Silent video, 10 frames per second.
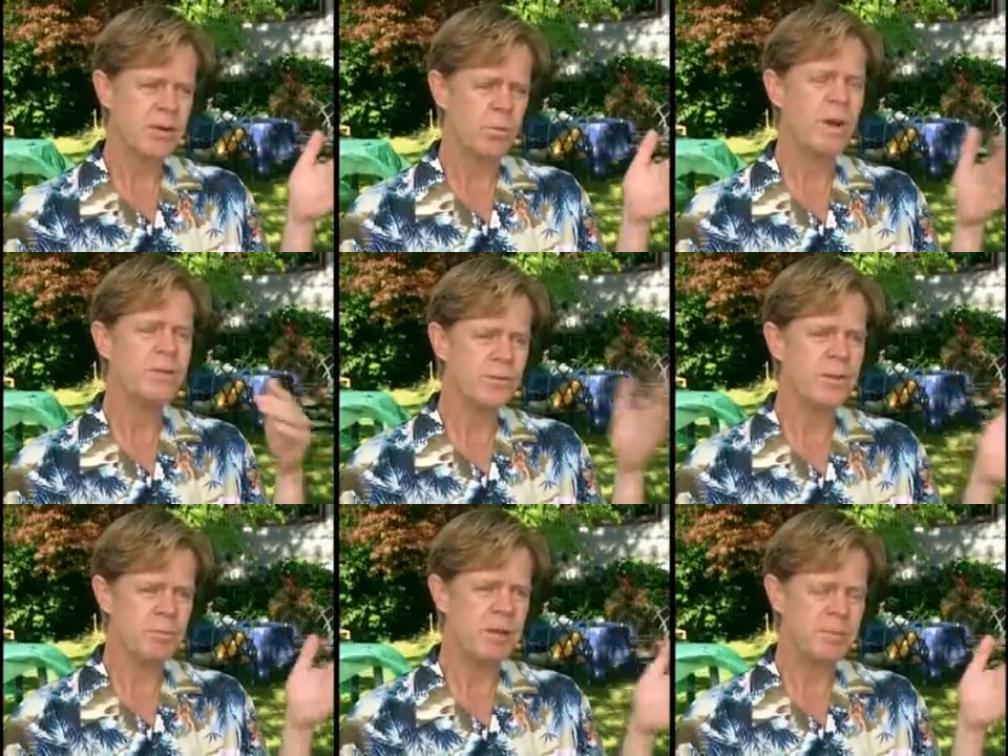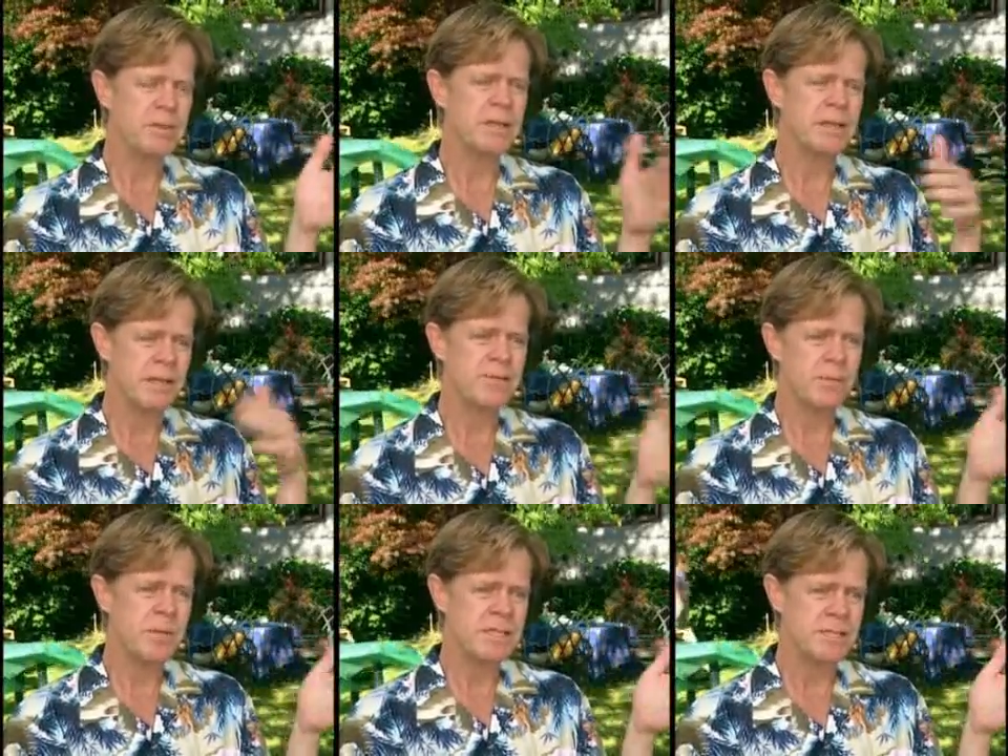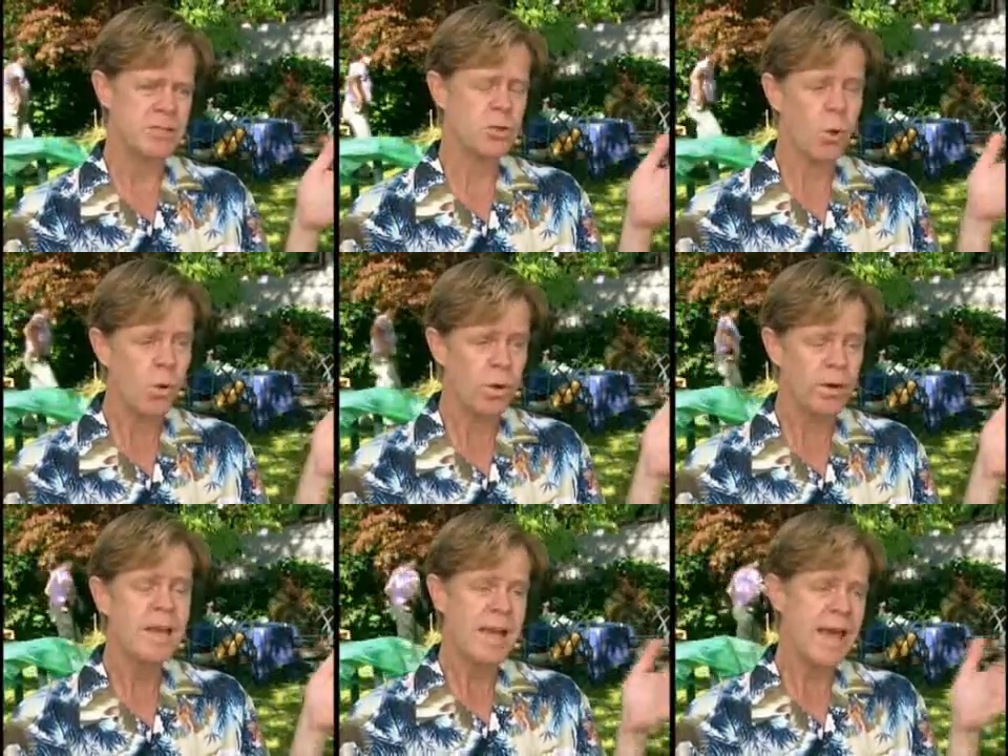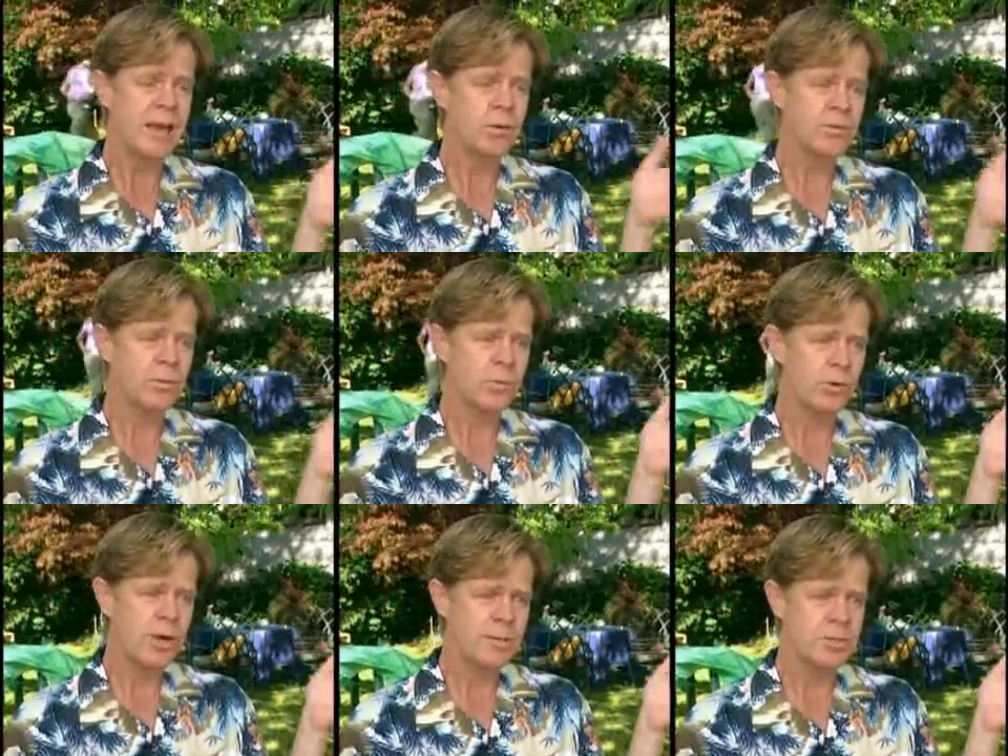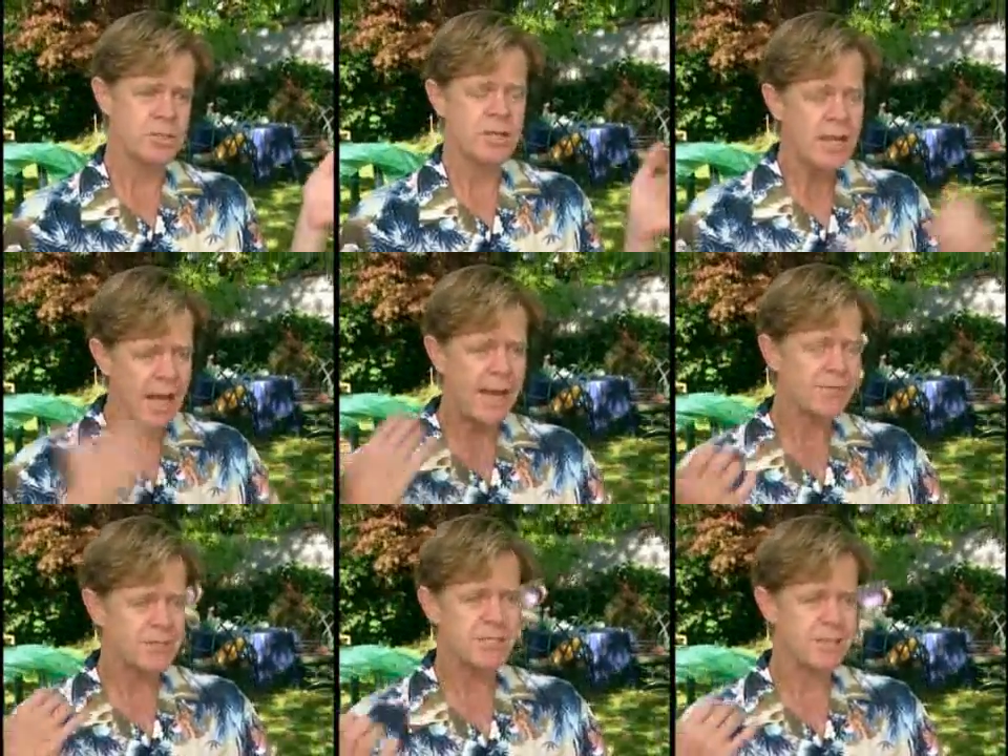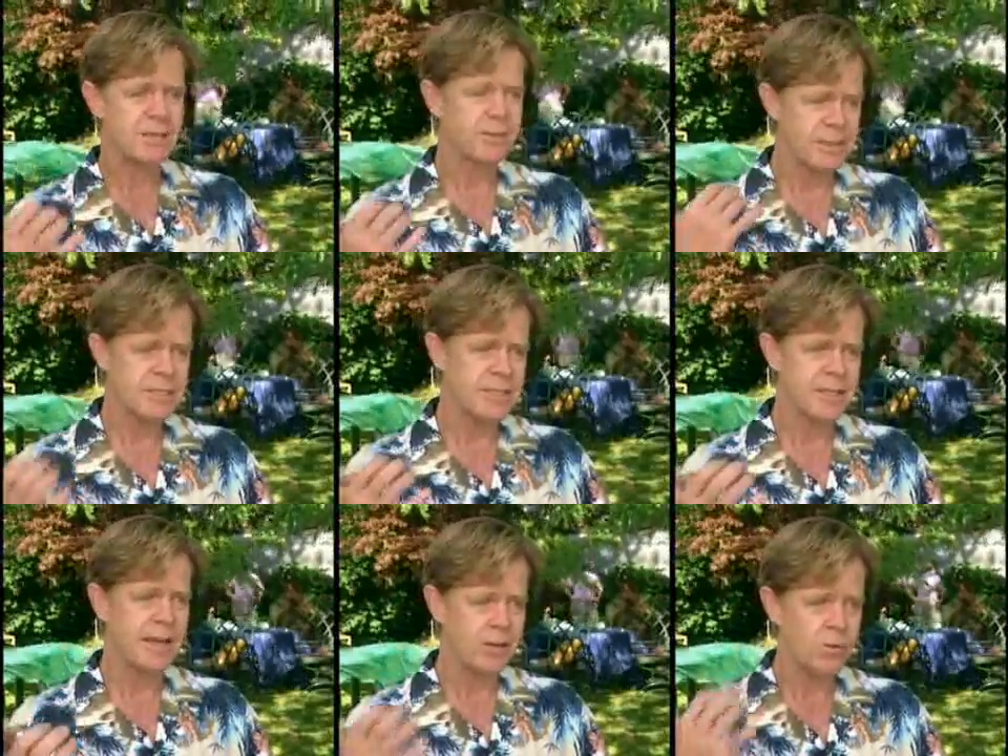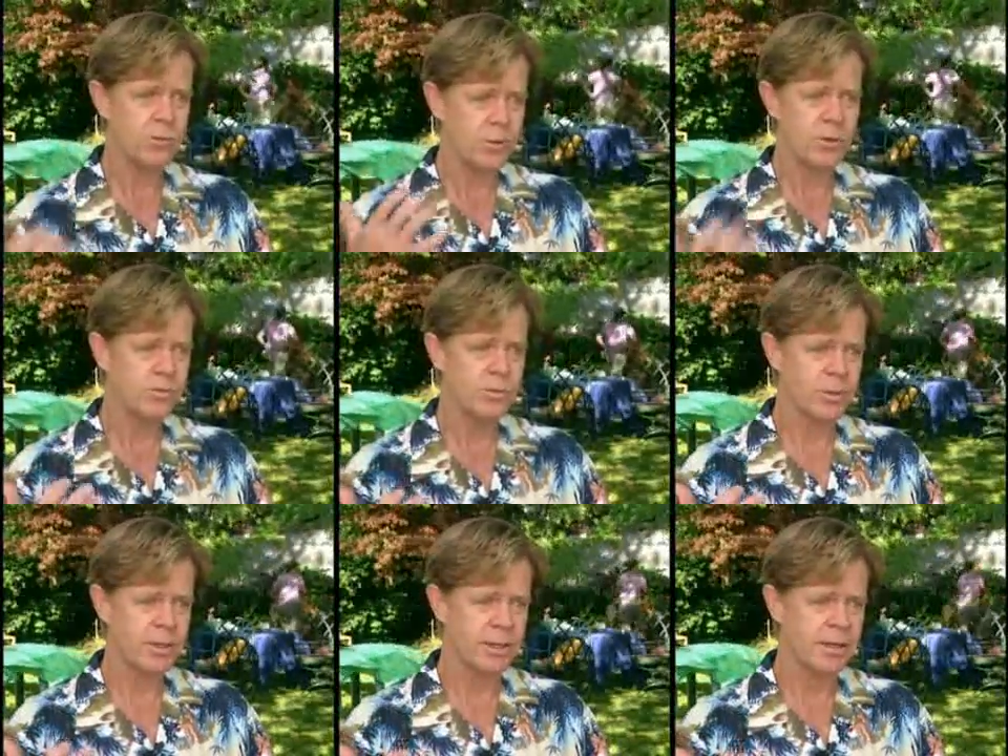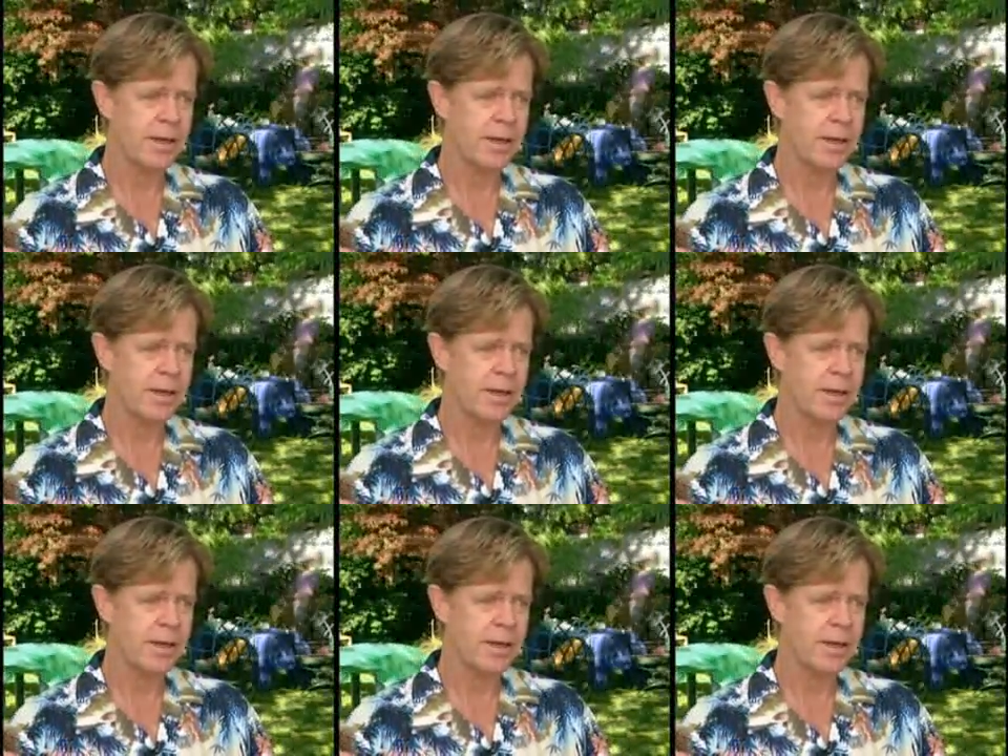Wait for the beep and then leave a message. Or hang on for more options. I have to sit there and listen to that over and over again.